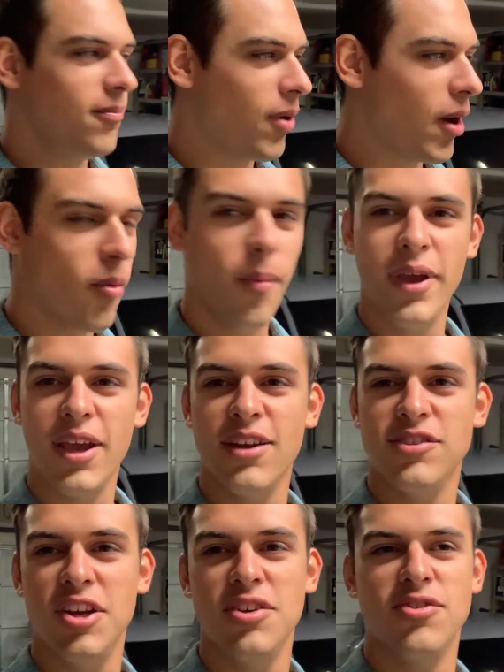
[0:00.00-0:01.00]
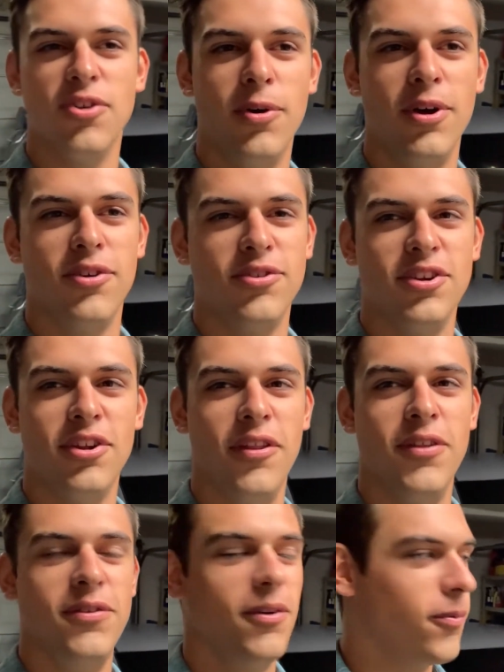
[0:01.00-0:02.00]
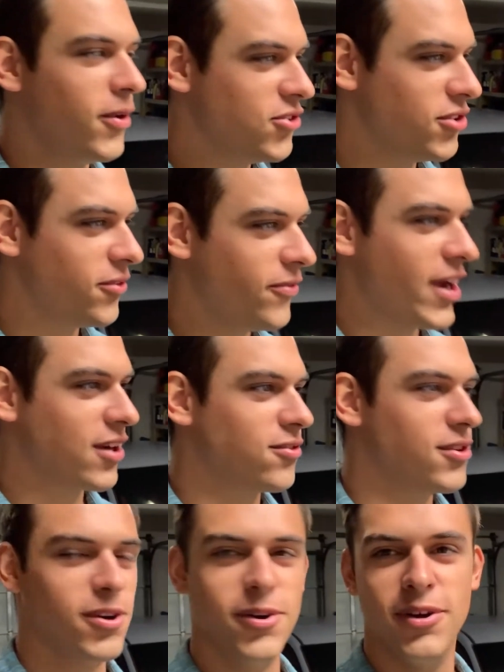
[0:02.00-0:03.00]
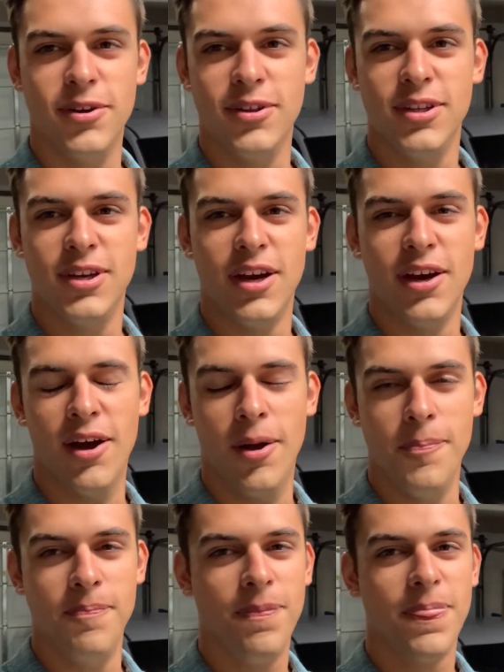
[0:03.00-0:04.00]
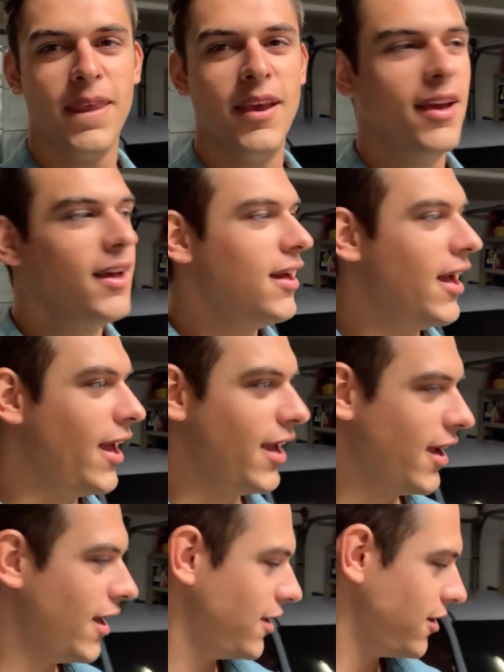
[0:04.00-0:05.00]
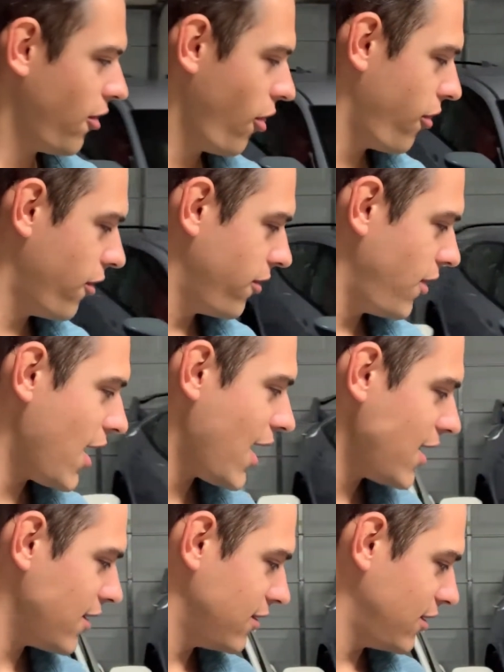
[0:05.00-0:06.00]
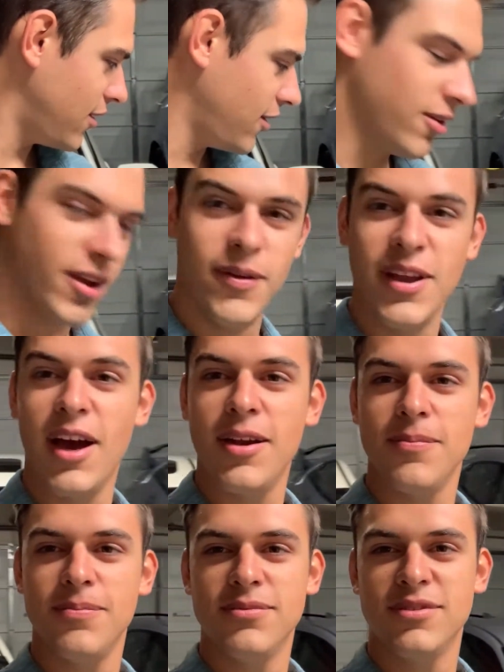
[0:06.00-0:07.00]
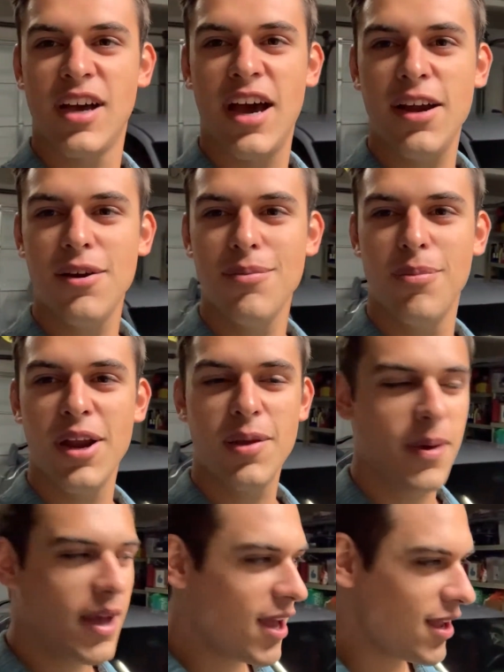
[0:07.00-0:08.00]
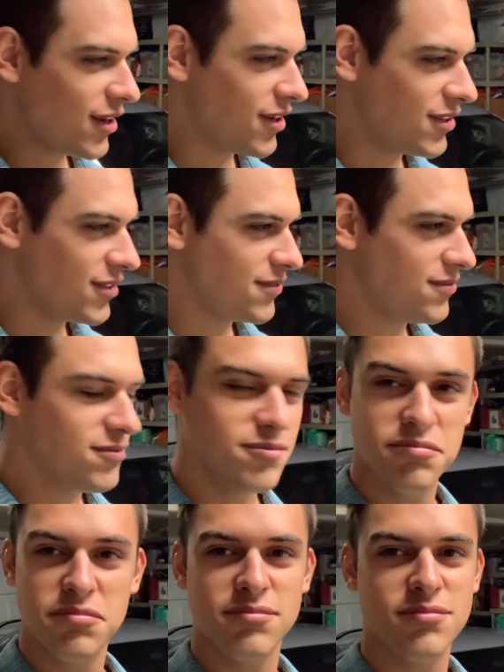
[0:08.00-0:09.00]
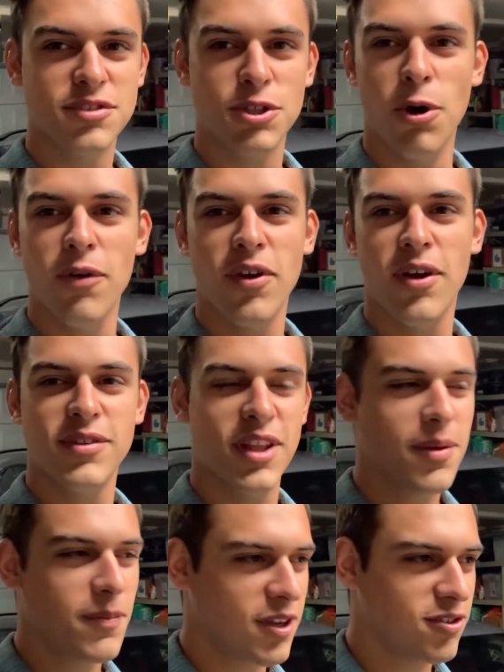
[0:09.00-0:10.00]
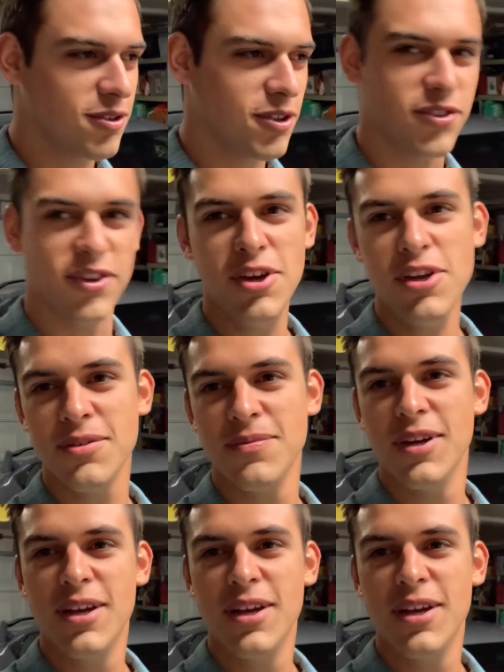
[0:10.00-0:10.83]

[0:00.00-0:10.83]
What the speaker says: Probably gonna change the oil, still on the original factory oil. And other than that, you got tire, brake pad, and just go over everything, make sure it looks good.